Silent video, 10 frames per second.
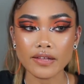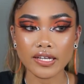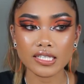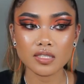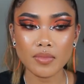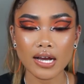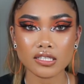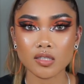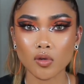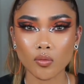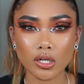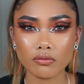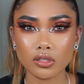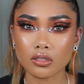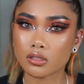and like smacked him or
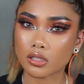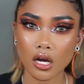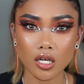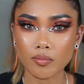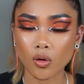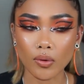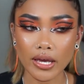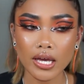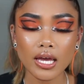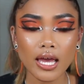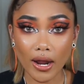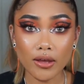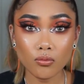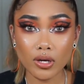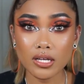whatever and got him away.
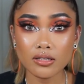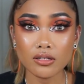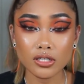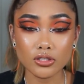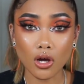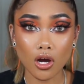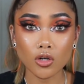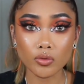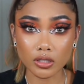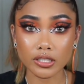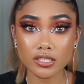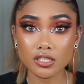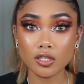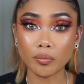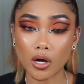Right when the dog
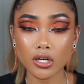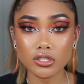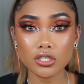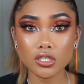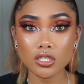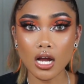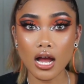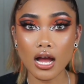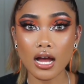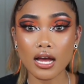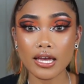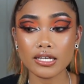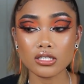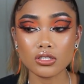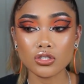released the Boxer,
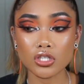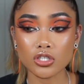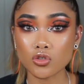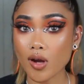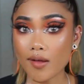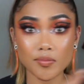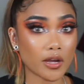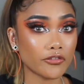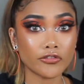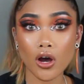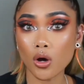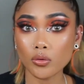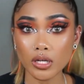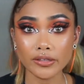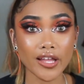I just grabbed my
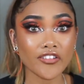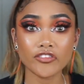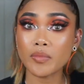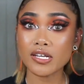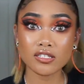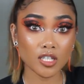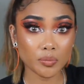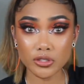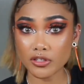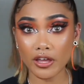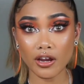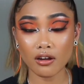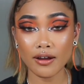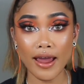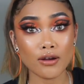phone, left my slippers
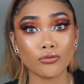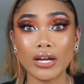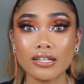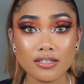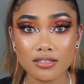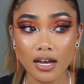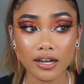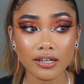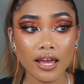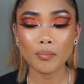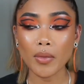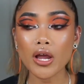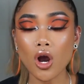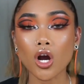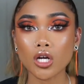there, and ran inside. My
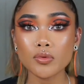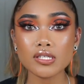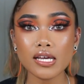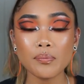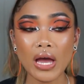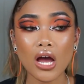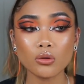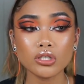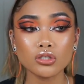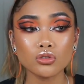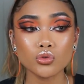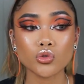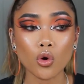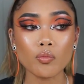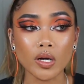heart was like pounding
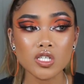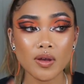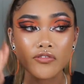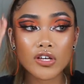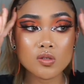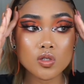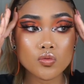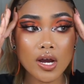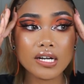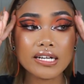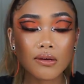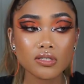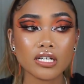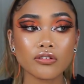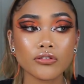so much, my face was red, and I
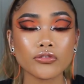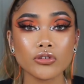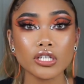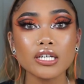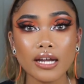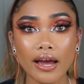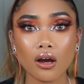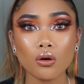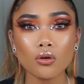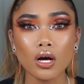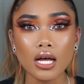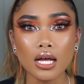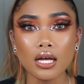was like freaking out.